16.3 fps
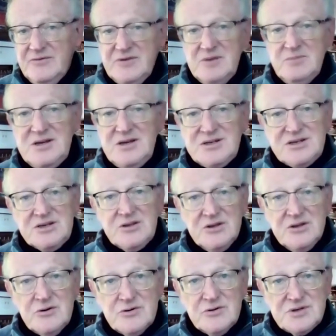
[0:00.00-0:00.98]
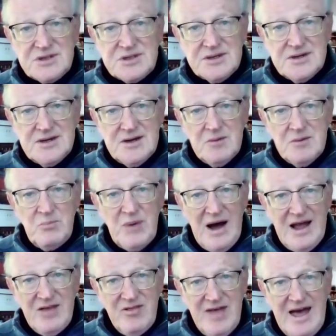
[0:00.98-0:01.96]
be seduced by
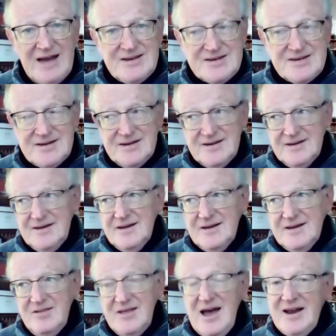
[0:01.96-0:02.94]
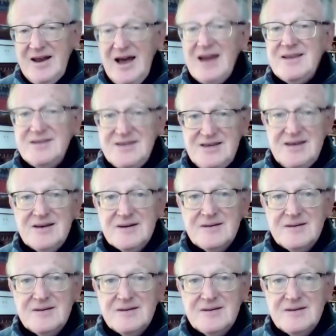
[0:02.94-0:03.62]
that, that idea.